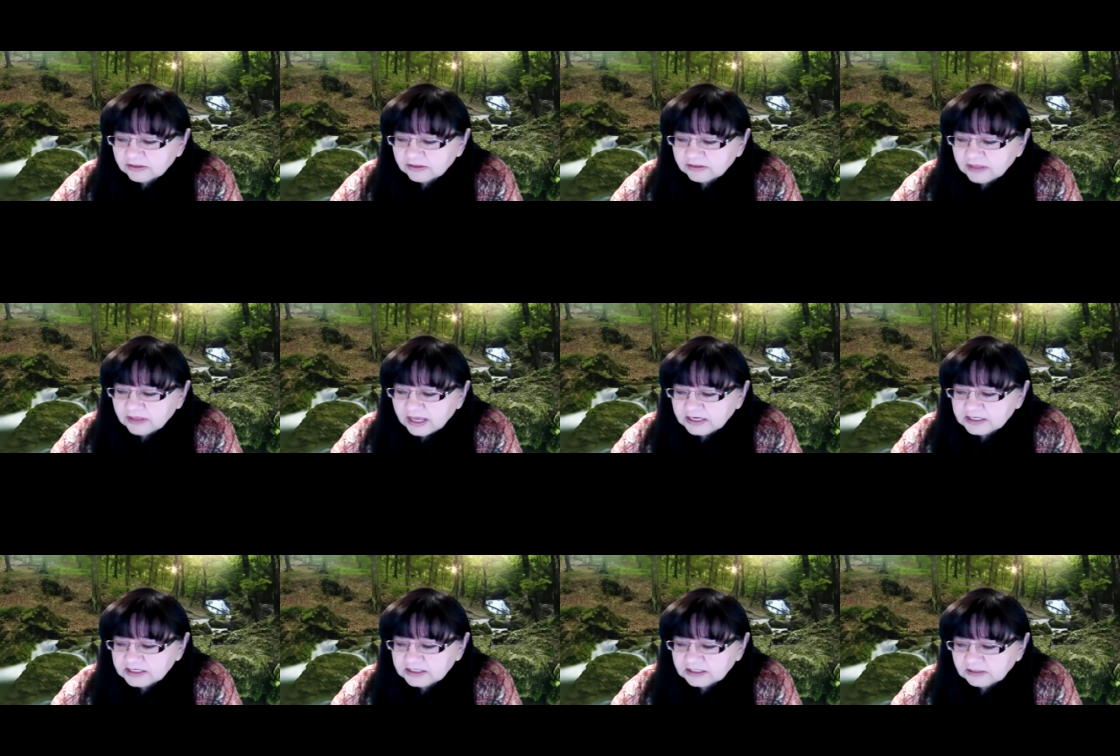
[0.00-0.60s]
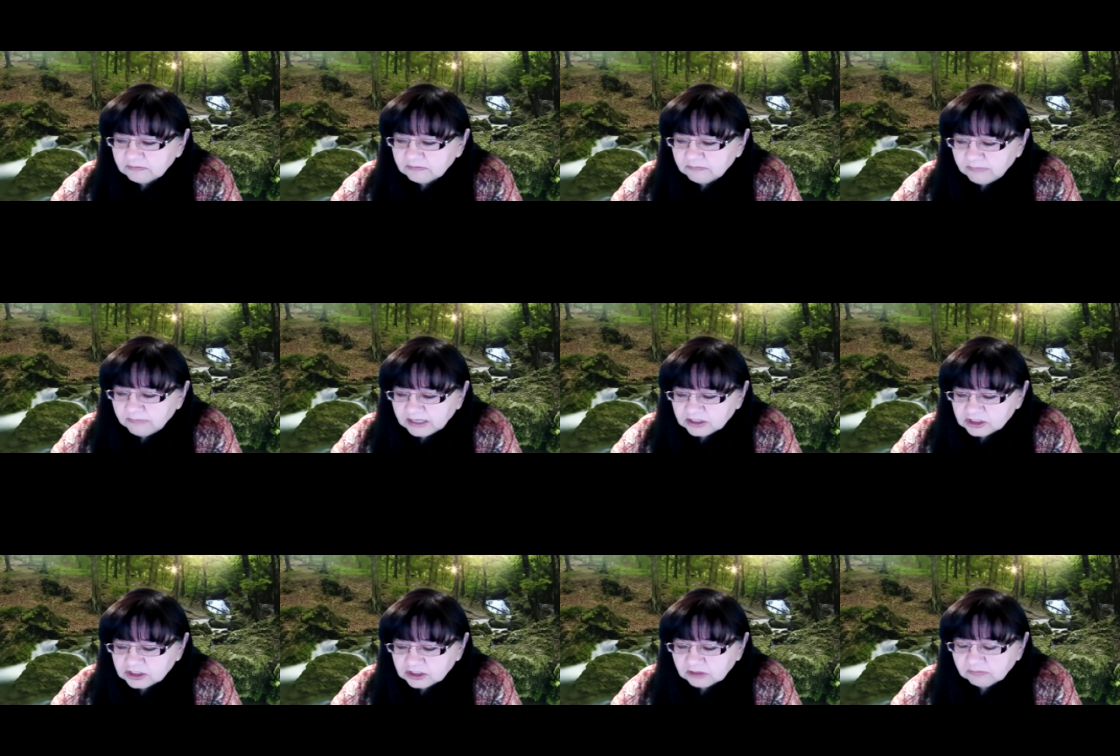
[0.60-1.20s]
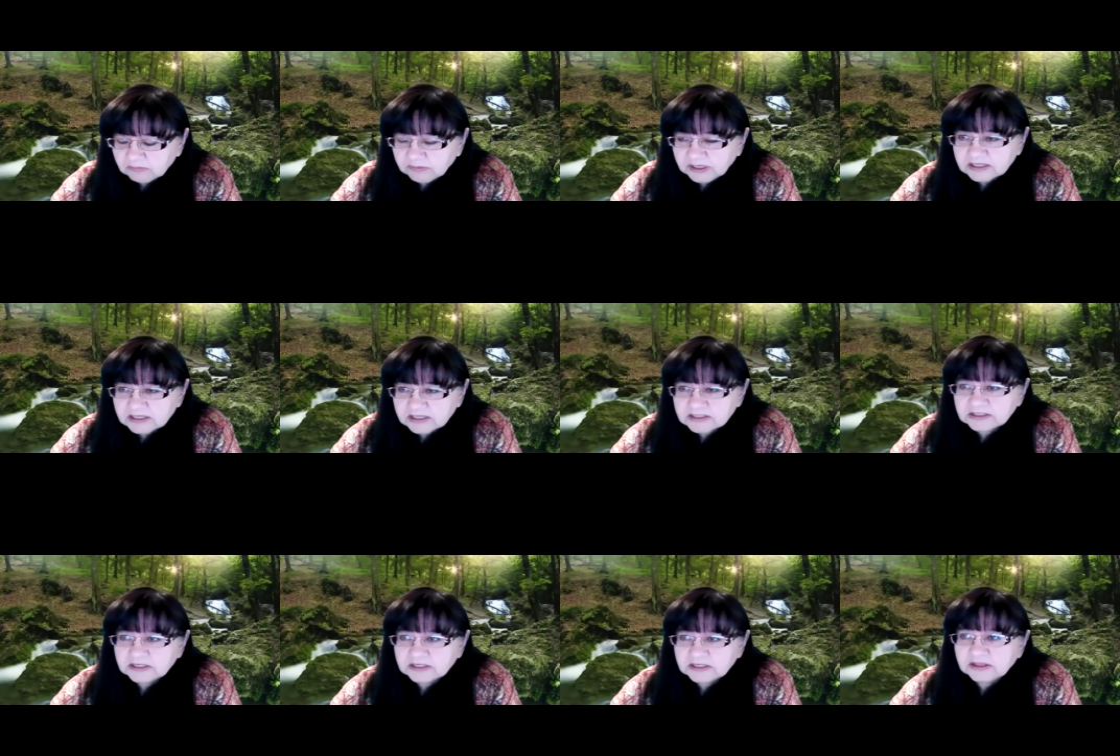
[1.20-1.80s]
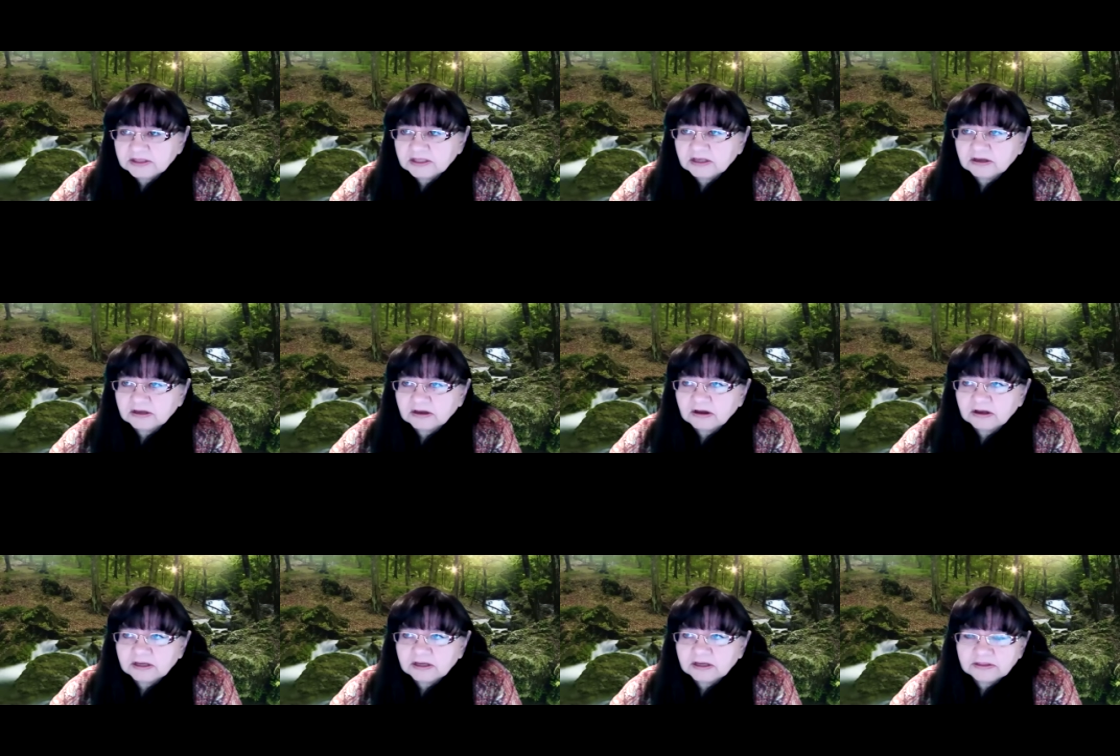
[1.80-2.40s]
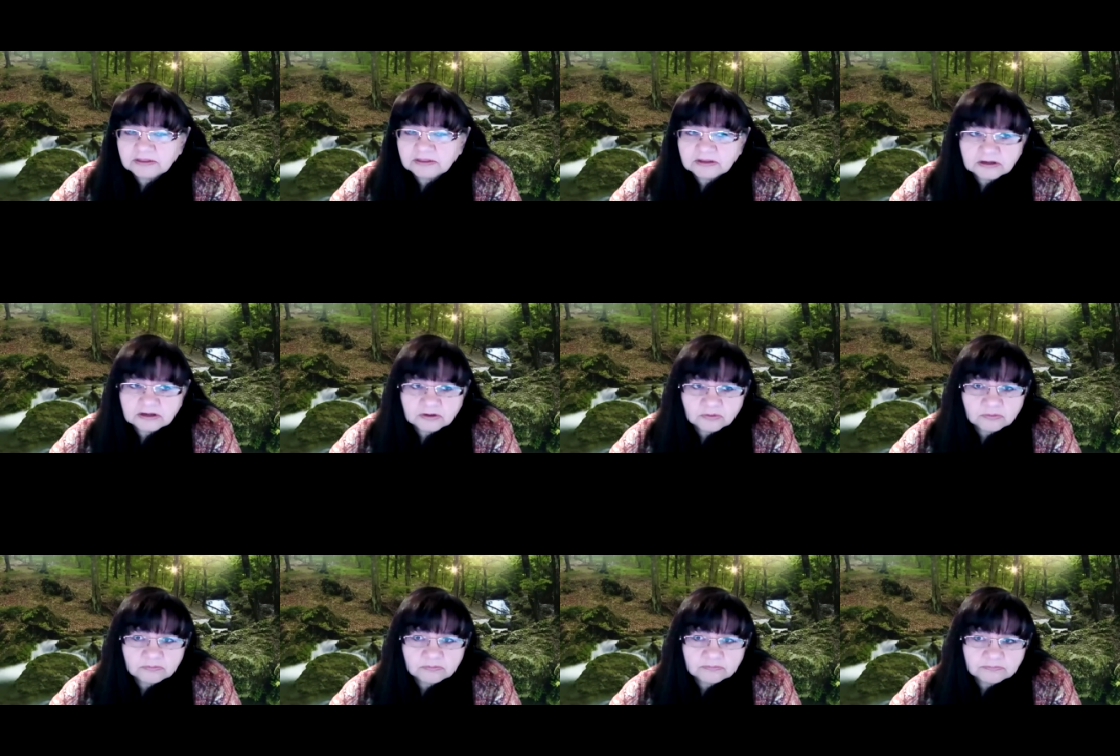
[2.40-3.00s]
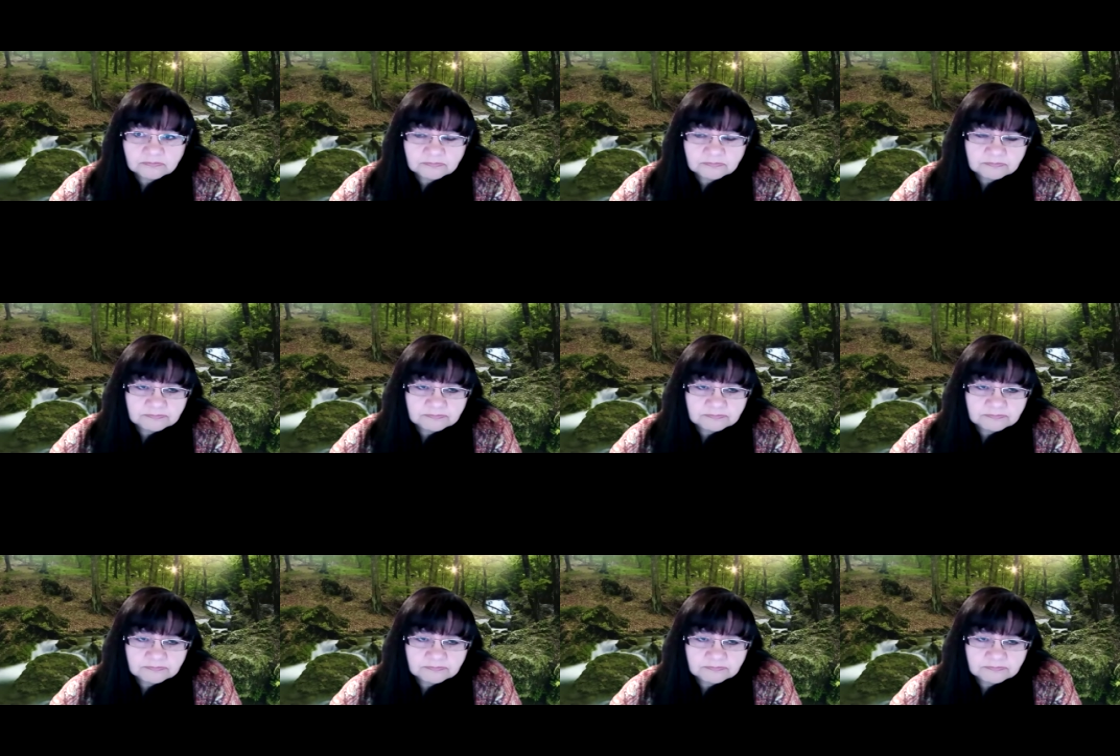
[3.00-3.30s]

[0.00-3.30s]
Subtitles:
they did mention because in the